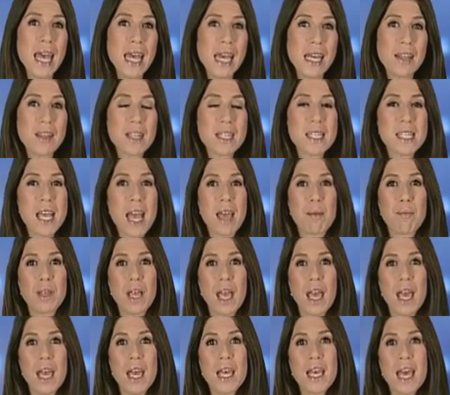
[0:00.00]
In the same
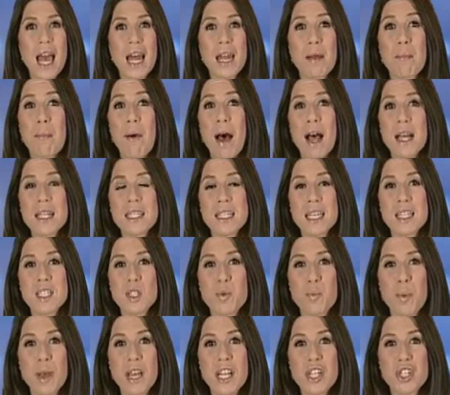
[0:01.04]
year, Kalimati
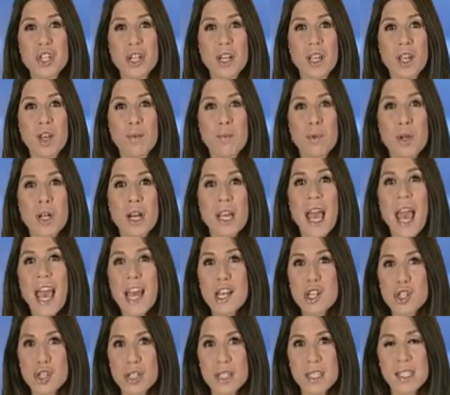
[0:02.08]
Speech and
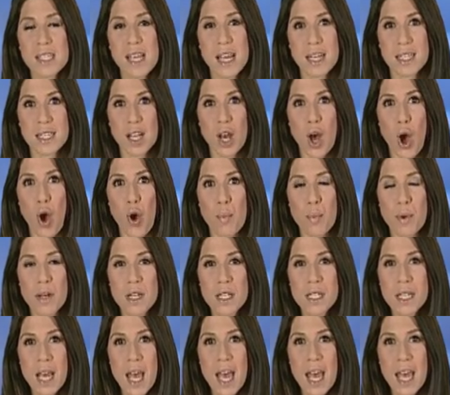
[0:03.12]
Communication Centre
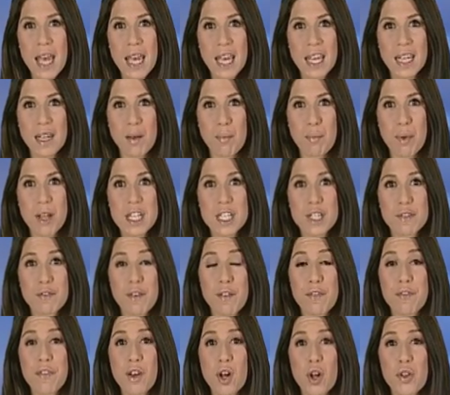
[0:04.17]
opened in a bid to
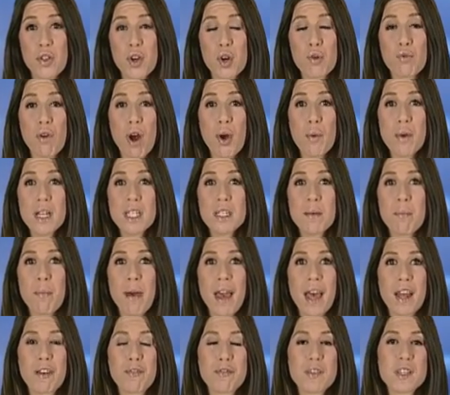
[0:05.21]
fulfill the growing
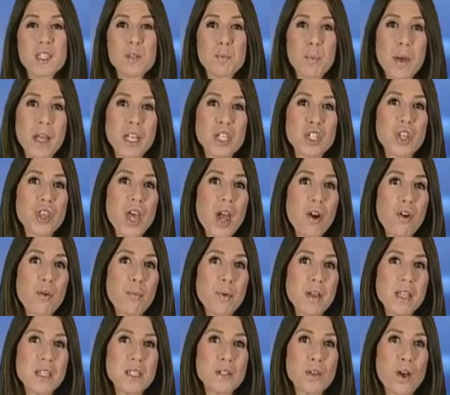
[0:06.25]
demand for speech
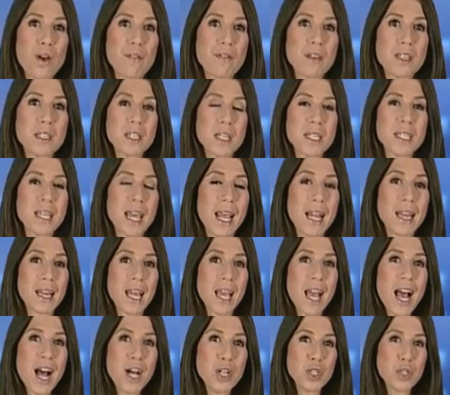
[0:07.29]
therapy services in
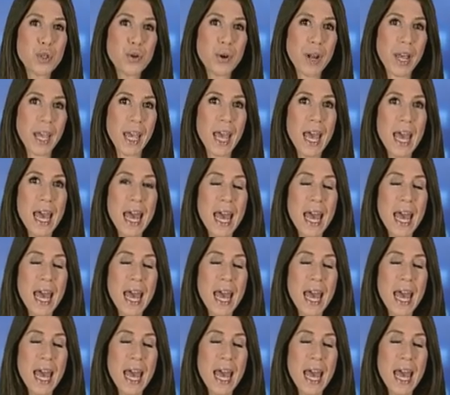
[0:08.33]
the country.